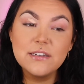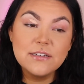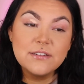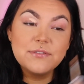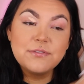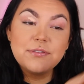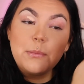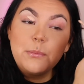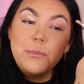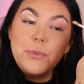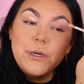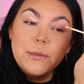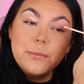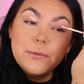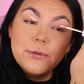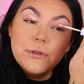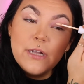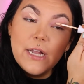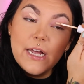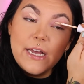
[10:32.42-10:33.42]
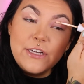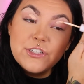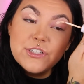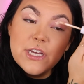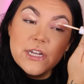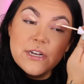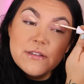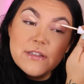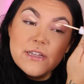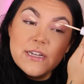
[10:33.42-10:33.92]
from purple
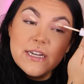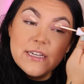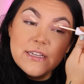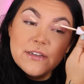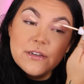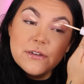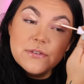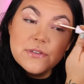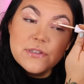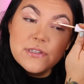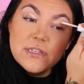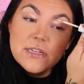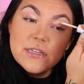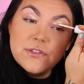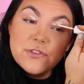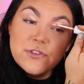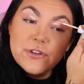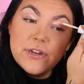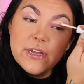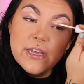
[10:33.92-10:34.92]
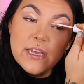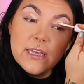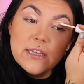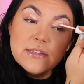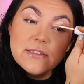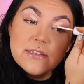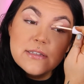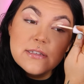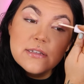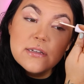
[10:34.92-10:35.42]
eyeshadow that I used yesterday,
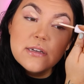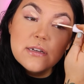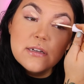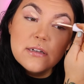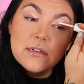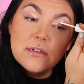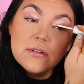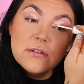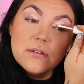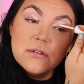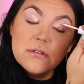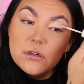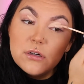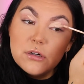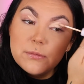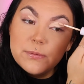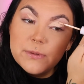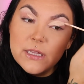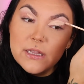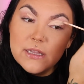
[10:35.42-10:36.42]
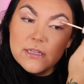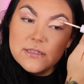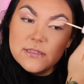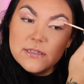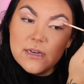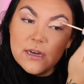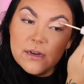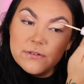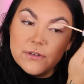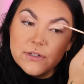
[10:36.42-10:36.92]
so hoping this
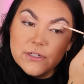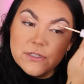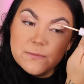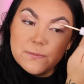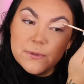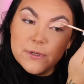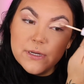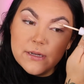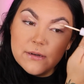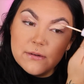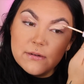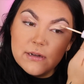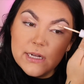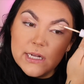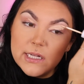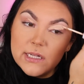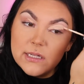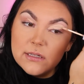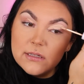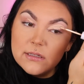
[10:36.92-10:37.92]
covers pretty well.